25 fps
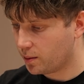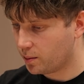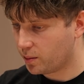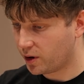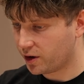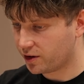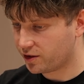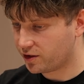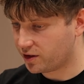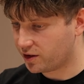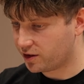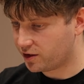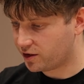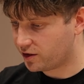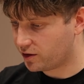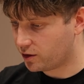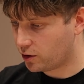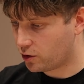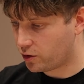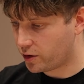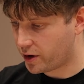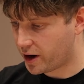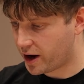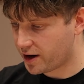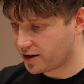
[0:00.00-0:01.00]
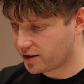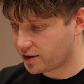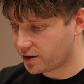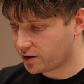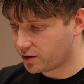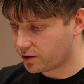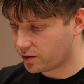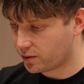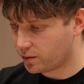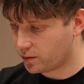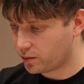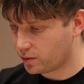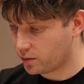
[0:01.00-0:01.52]
Person is
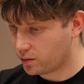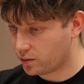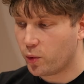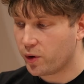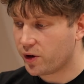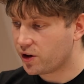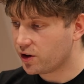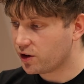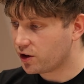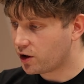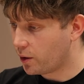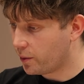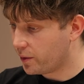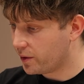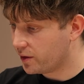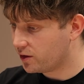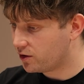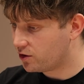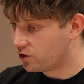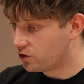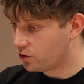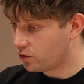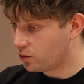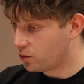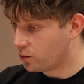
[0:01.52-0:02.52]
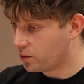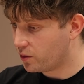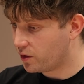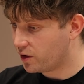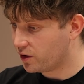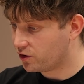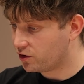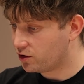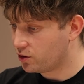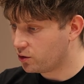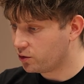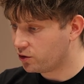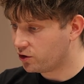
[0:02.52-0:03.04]
created. We can go into
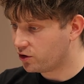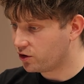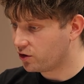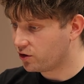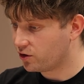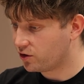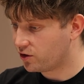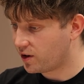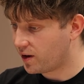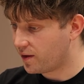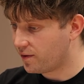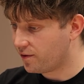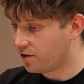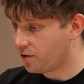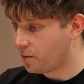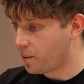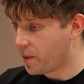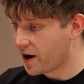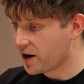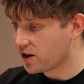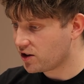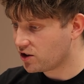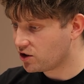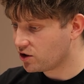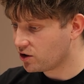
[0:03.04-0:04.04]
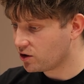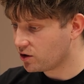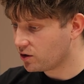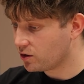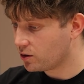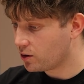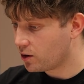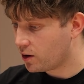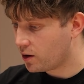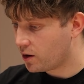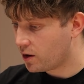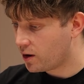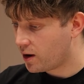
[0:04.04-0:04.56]
this user's
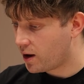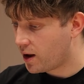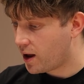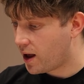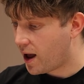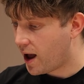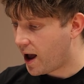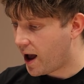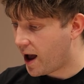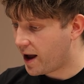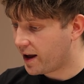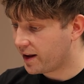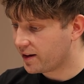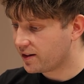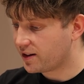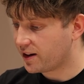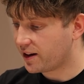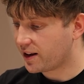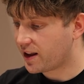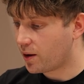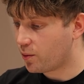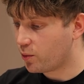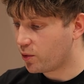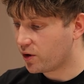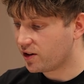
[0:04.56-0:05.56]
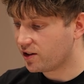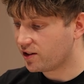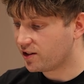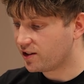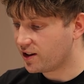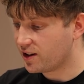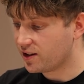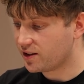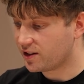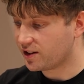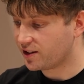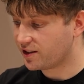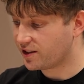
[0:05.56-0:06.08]
information. And again, we can
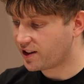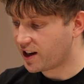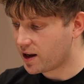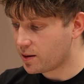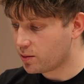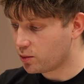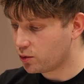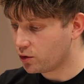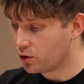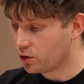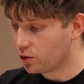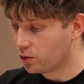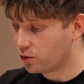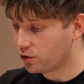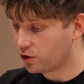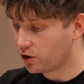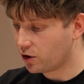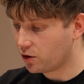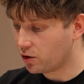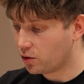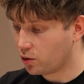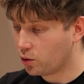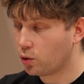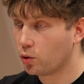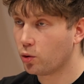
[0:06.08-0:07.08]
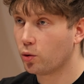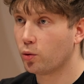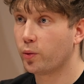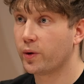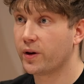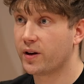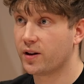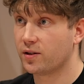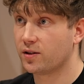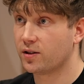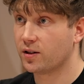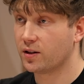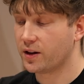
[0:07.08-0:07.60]
see disable user or we
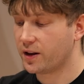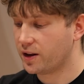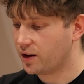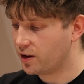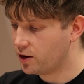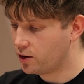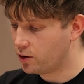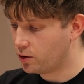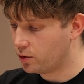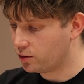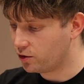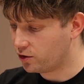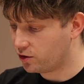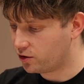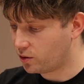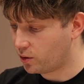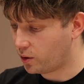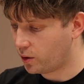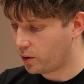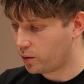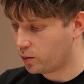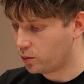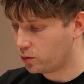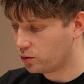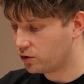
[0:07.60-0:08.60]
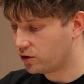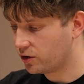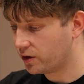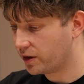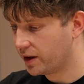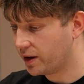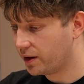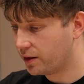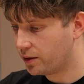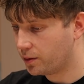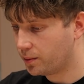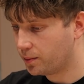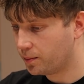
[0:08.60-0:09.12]
can delete the user. So I will
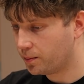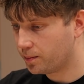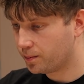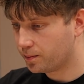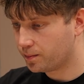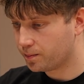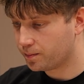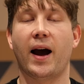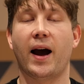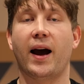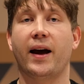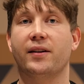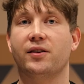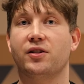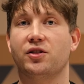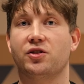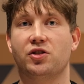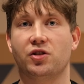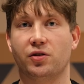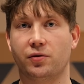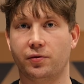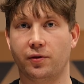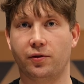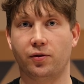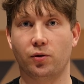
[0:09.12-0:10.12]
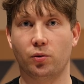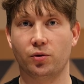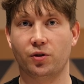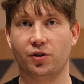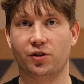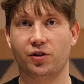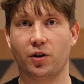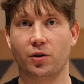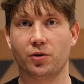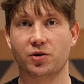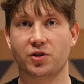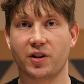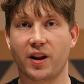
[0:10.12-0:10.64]
delete them. And just for full
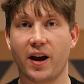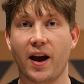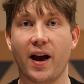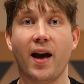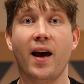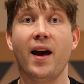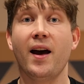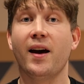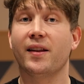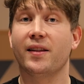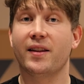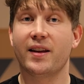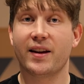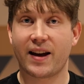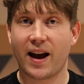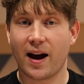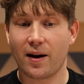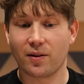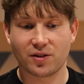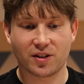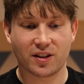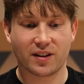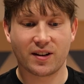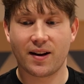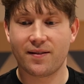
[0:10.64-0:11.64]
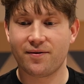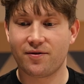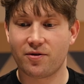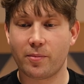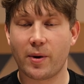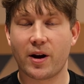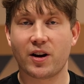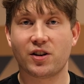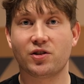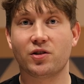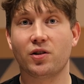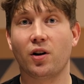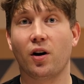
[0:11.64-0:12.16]
disclosure there, the account and
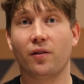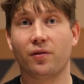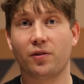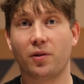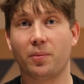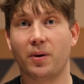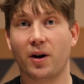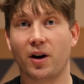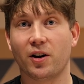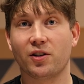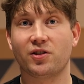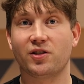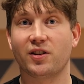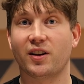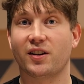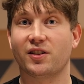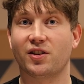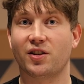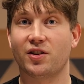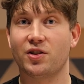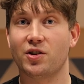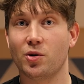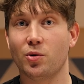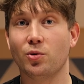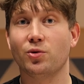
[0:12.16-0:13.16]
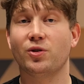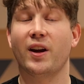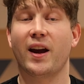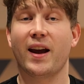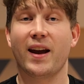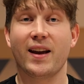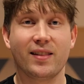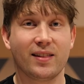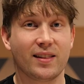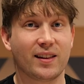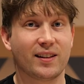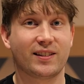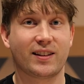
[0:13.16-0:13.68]
information of the person that I used
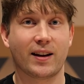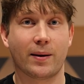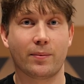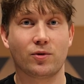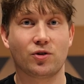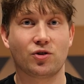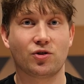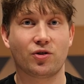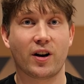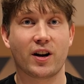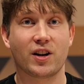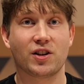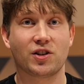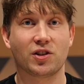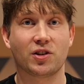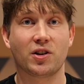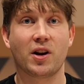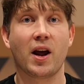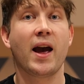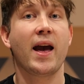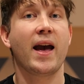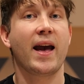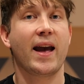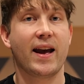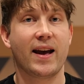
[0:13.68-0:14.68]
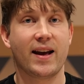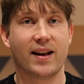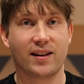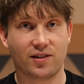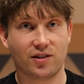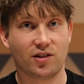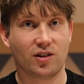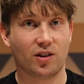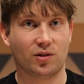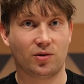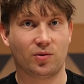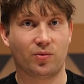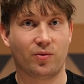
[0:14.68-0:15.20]
in this demonstration is
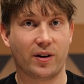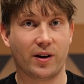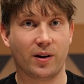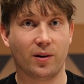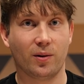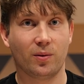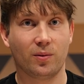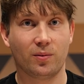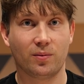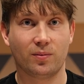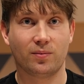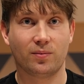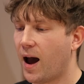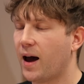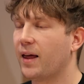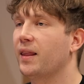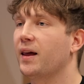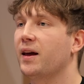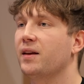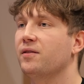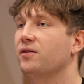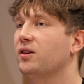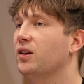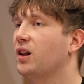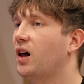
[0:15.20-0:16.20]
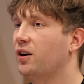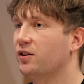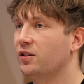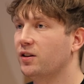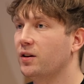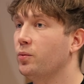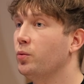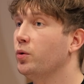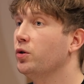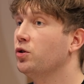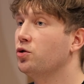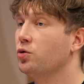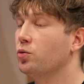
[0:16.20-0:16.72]
not real. And then lastly,
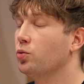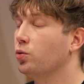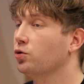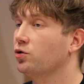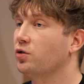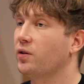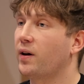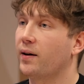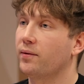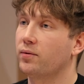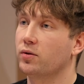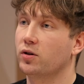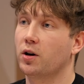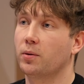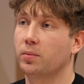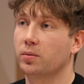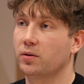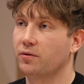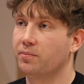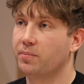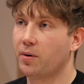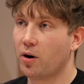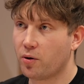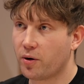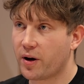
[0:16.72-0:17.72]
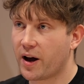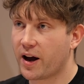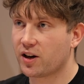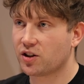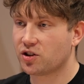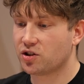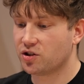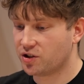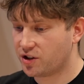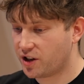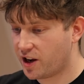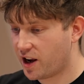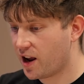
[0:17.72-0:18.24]
we do also have a couple of bulk
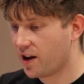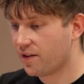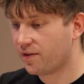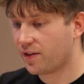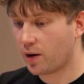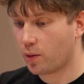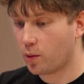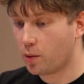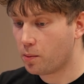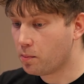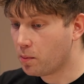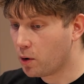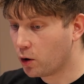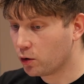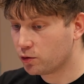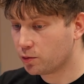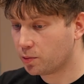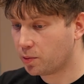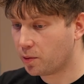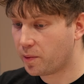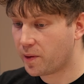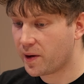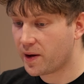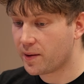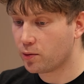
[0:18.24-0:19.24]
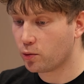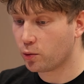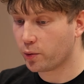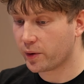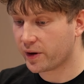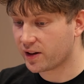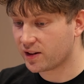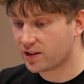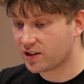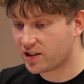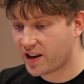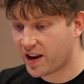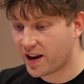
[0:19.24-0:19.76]
actions here. If there were multiple people, we
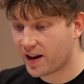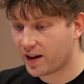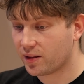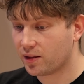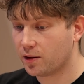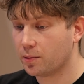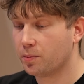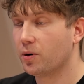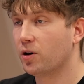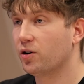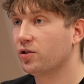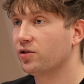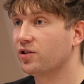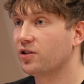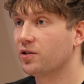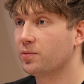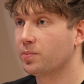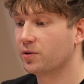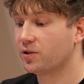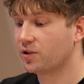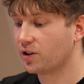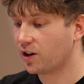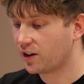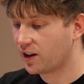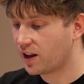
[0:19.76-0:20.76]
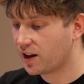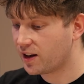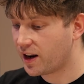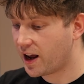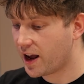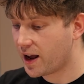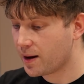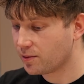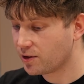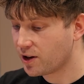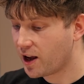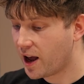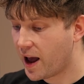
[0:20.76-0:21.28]
could tick the boxes beside their
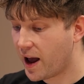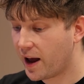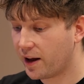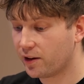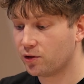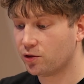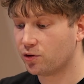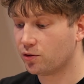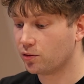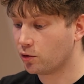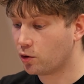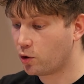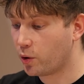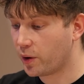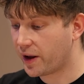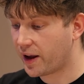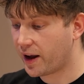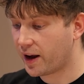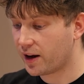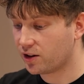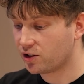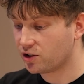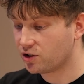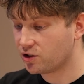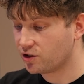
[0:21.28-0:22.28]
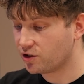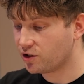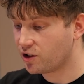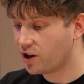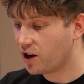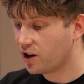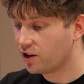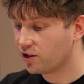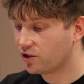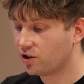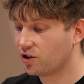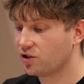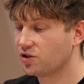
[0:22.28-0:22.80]
names and do some quick actions
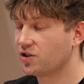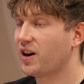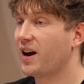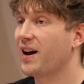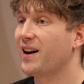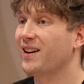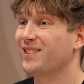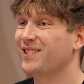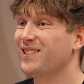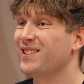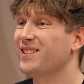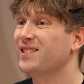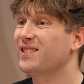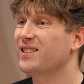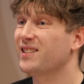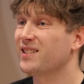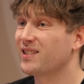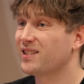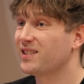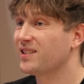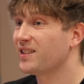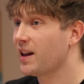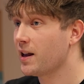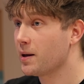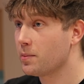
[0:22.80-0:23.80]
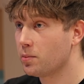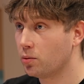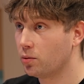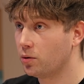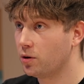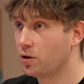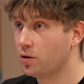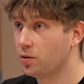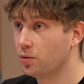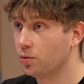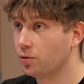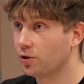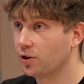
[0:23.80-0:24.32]
such as disable
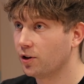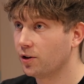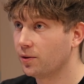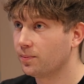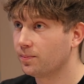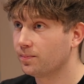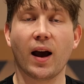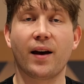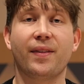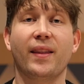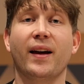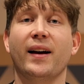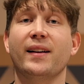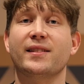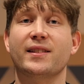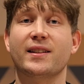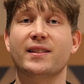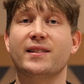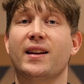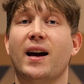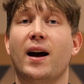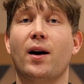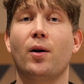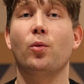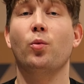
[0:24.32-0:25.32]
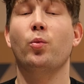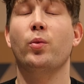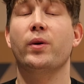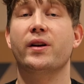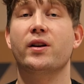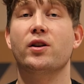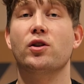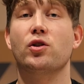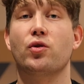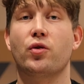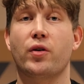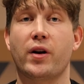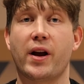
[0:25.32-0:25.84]
the user. And that is how we
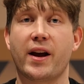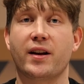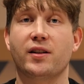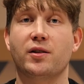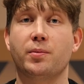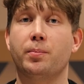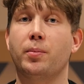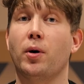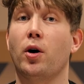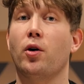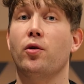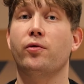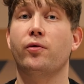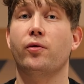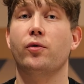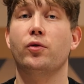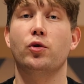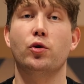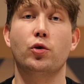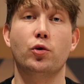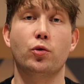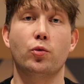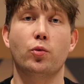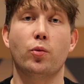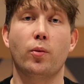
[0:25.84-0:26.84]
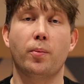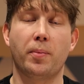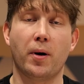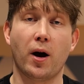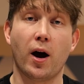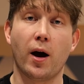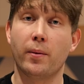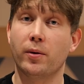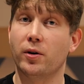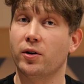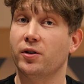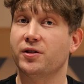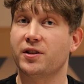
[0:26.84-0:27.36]
can create both new
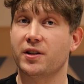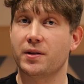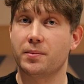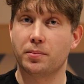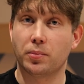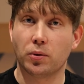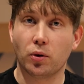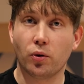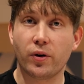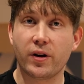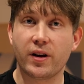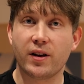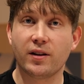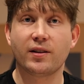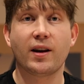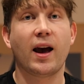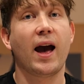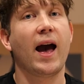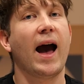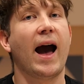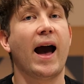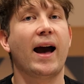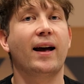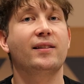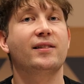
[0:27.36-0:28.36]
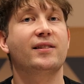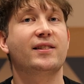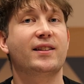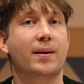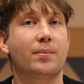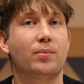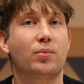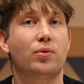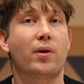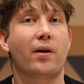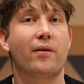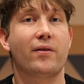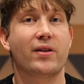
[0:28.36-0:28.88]
permanent employees and
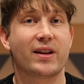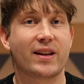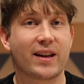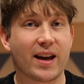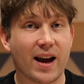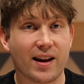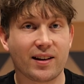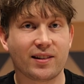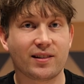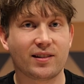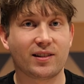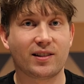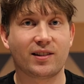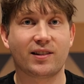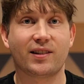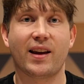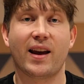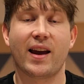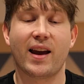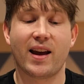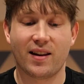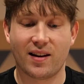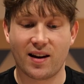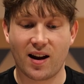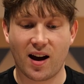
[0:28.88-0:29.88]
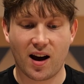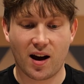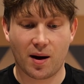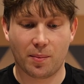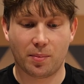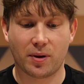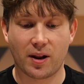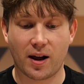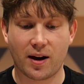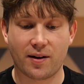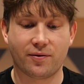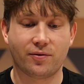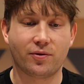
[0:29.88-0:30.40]
temporary guests in our
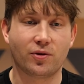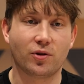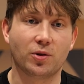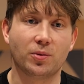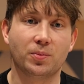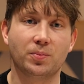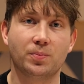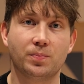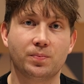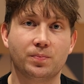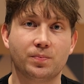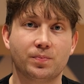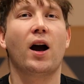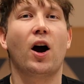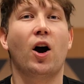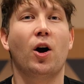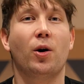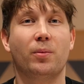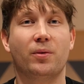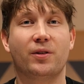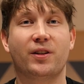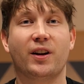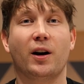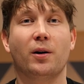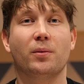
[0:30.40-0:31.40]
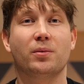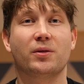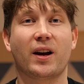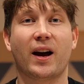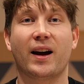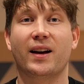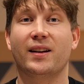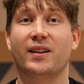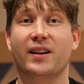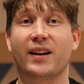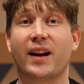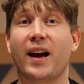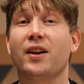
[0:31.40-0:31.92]
platform. I hope this helps.
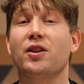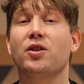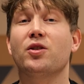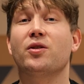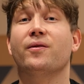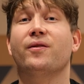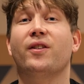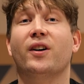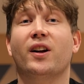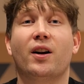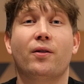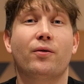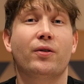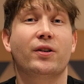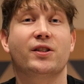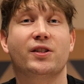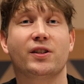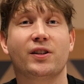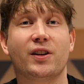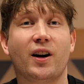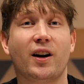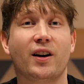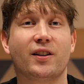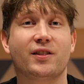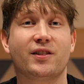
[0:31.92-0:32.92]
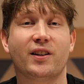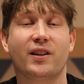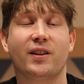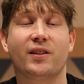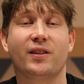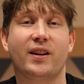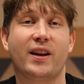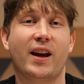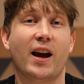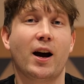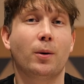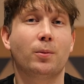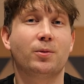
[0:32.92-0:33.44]
And again, you can find our written guides on
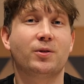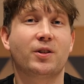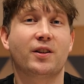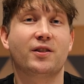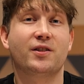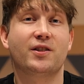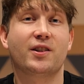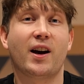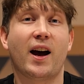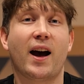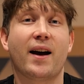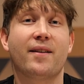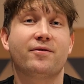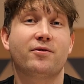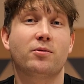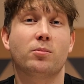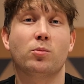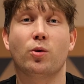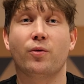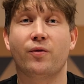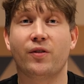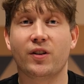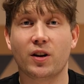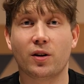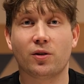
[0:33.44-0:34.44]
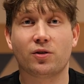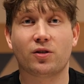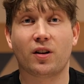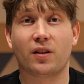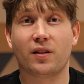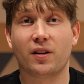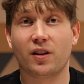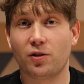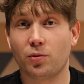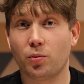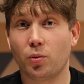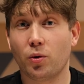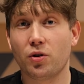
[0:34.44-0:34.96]
the Help Center. And for more videos like
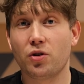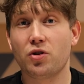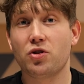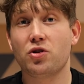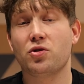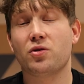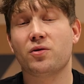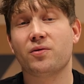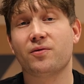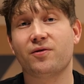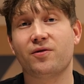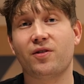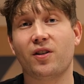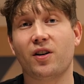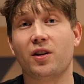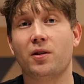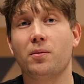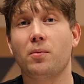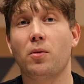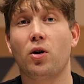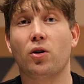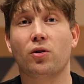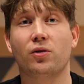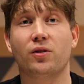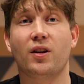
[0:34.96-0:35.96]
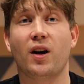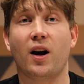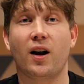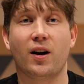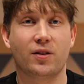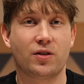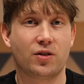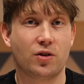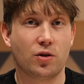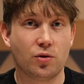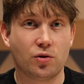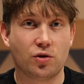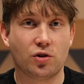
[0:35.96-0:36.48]
this one, you can find them on our
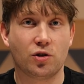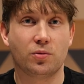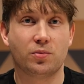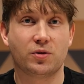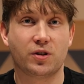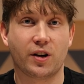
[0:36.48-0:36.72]
YouTube